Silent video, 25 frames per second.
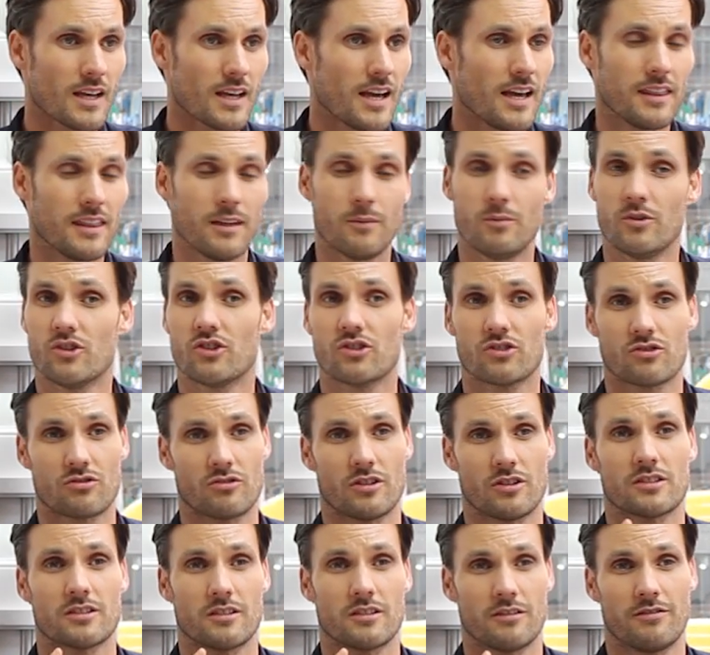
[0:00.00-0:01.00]
And then we just
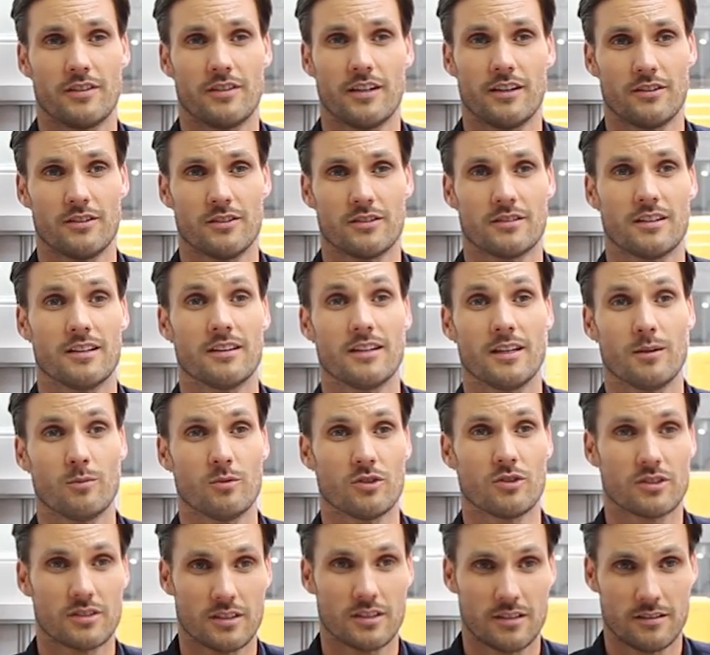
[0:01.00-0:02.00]
crossed our fingers that they
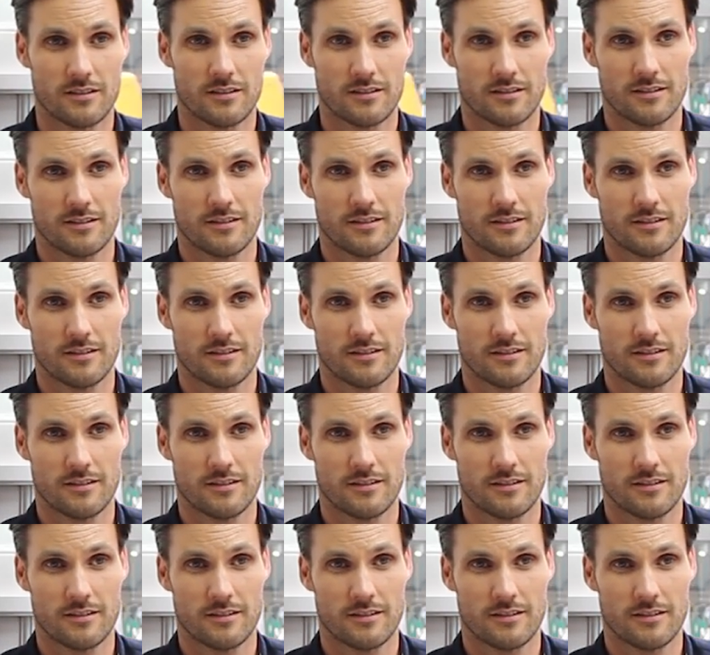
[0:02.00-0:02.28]
would sell.